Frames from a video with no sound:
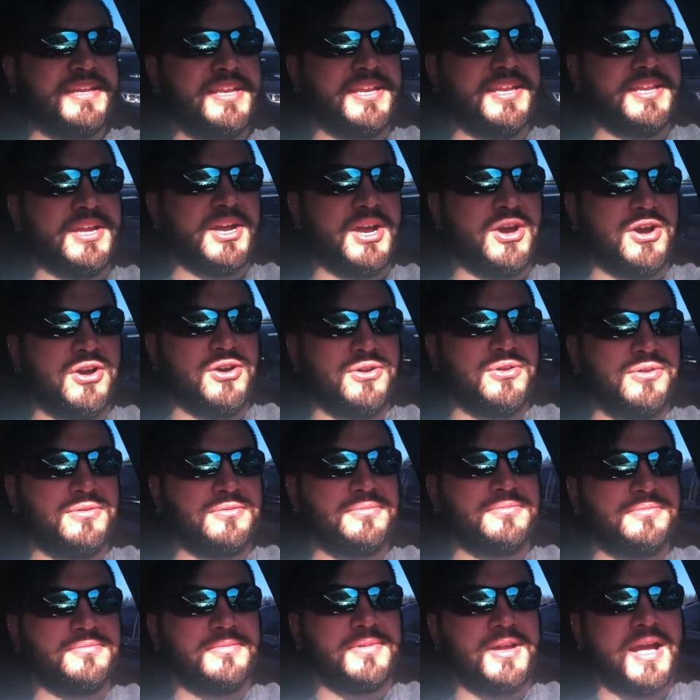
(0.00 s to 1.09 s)
you
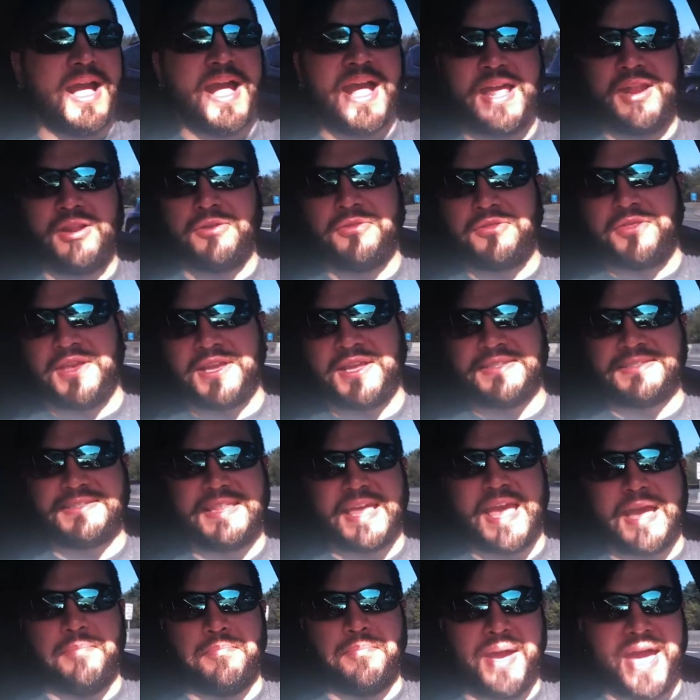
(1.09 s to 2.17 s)
know, I don't think it's
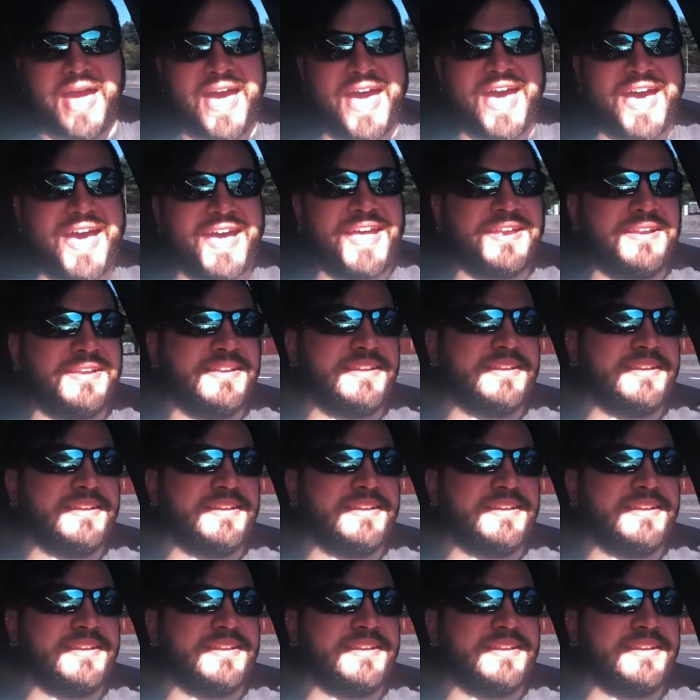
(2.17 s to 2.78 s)
that bad,